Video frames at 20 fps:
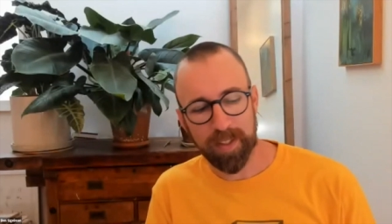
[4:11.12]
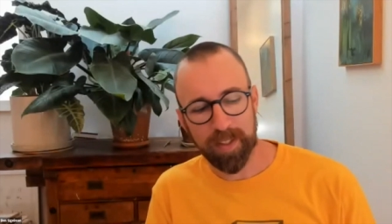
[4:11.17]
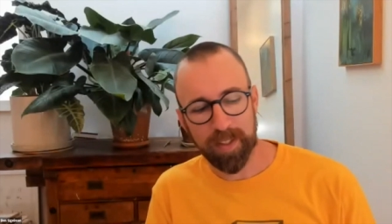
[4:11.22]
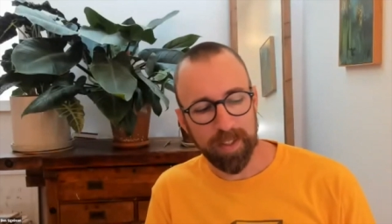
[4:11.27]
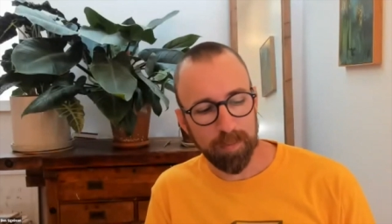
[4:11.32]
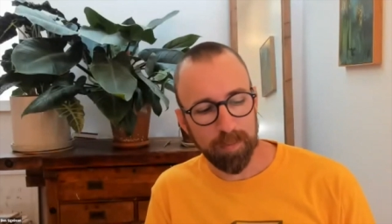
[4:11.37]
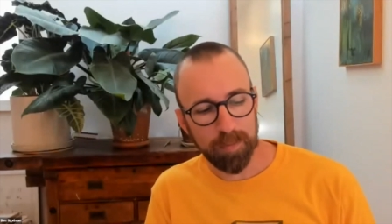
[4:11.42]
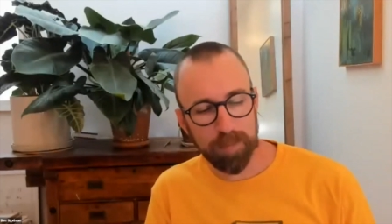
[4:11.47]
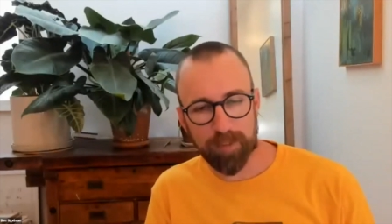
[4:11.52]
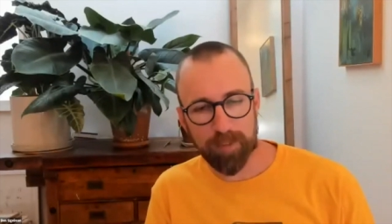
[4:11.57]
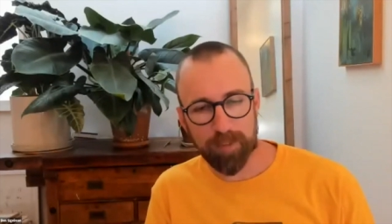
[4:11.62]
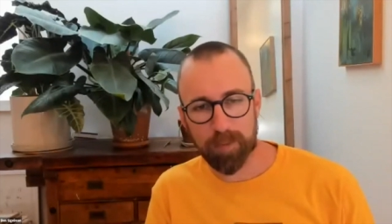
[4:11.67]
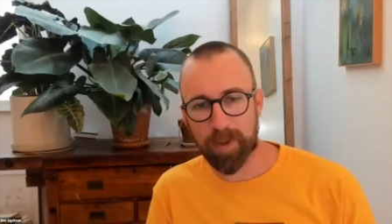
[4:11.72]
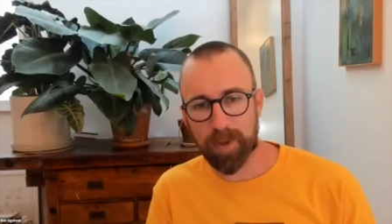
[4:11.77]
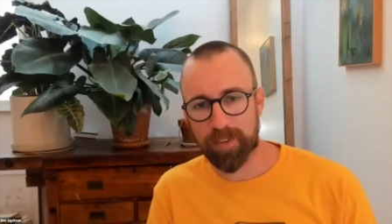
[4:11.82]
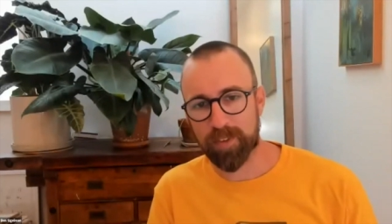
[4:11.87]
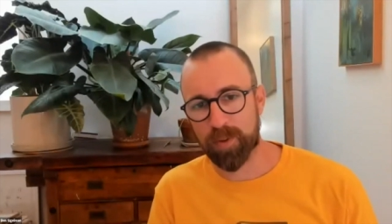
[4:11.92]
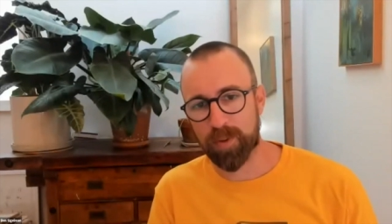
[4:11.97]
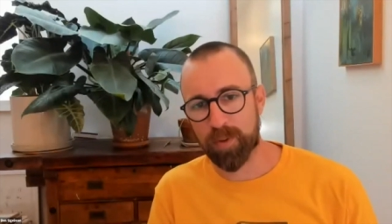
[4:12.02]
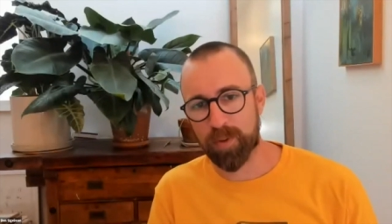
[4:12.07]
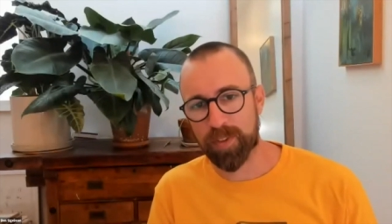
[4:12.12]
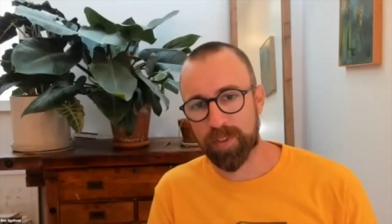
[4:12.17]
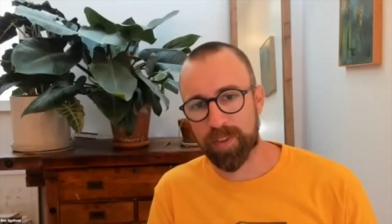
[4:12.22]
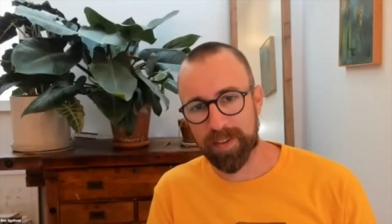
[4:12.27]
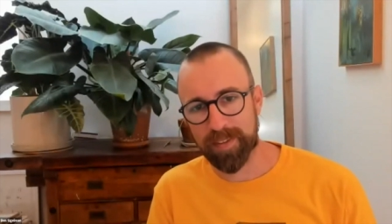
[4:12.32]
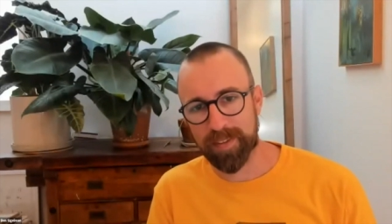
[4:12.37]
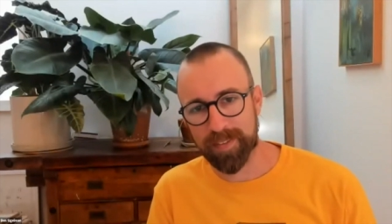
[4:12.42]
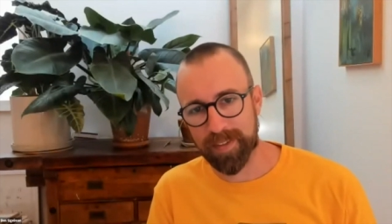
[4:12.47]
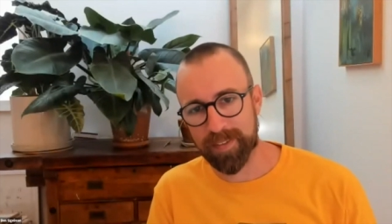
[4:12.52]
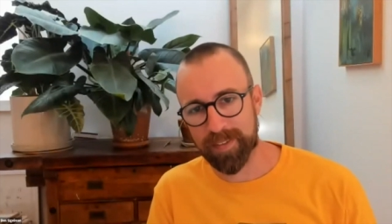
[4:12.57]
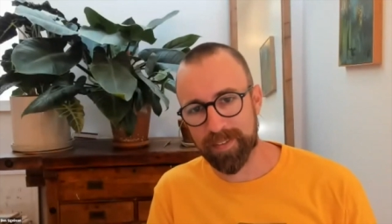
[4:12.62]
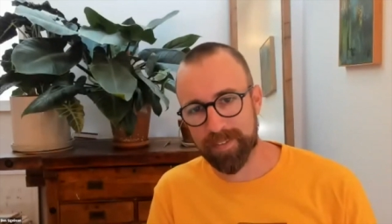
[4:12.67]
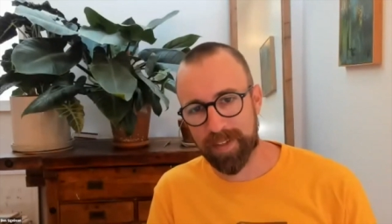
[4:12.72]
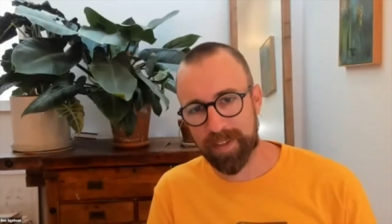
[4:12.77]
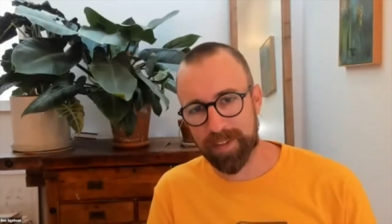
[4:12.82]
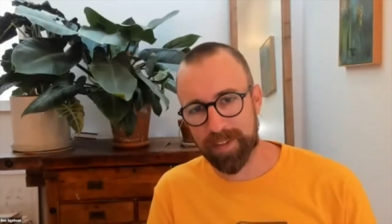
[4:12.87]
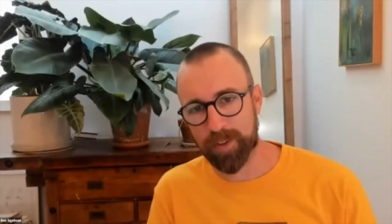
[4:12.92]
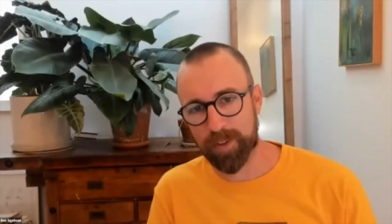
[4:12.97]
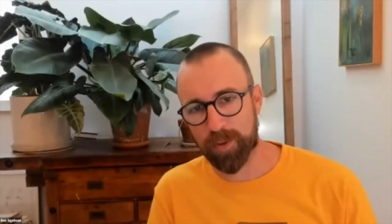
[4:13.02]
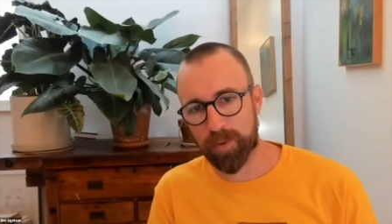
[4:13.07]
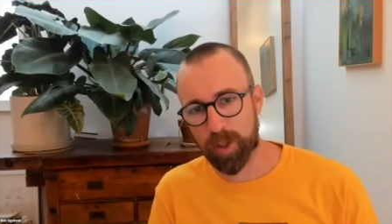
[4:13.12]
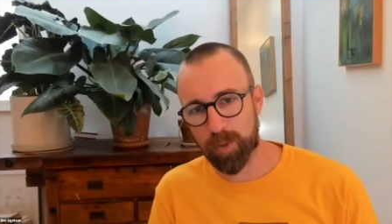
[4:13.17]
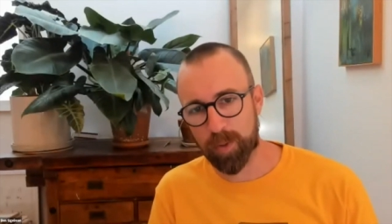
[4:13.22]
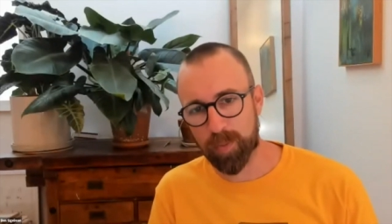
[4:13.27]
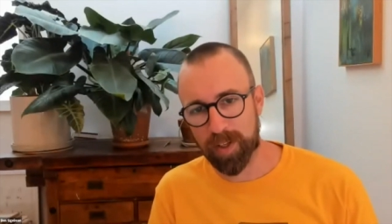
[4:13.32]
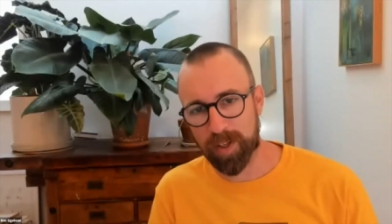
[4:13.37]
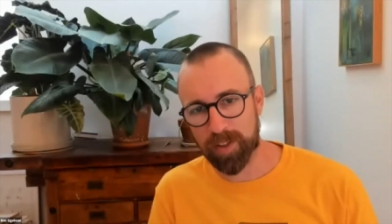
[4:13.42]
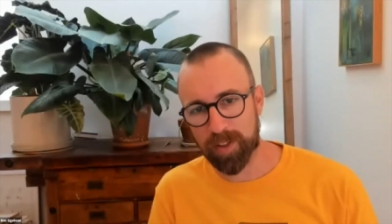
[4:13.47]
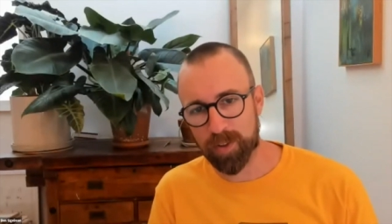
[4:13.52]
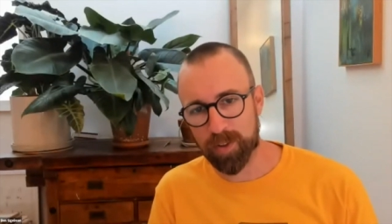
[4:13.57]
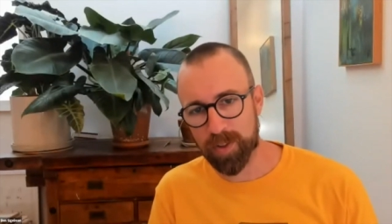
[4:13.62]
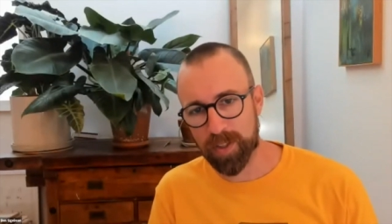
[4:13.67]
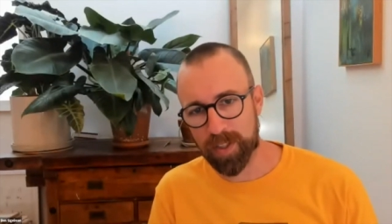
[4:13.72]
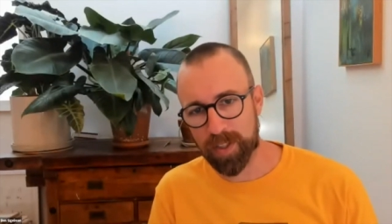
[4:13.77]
beef about this whole thing, is that it's not the only way to do it,